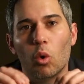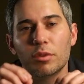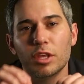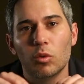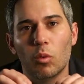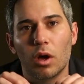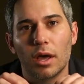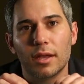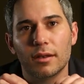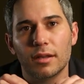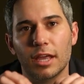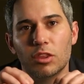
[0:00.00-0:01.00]
only
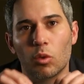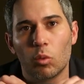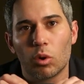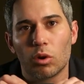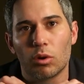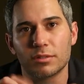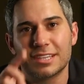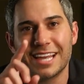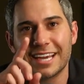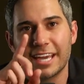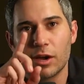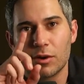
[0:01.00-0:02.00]
one in the world
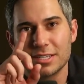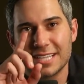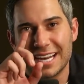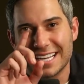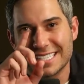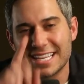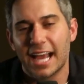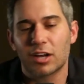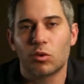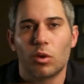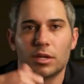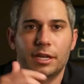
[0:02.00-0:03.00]
that carries that exact
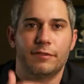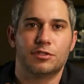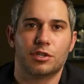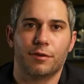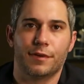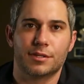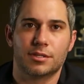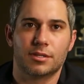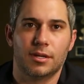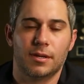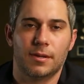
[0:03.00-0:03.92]
quality of service.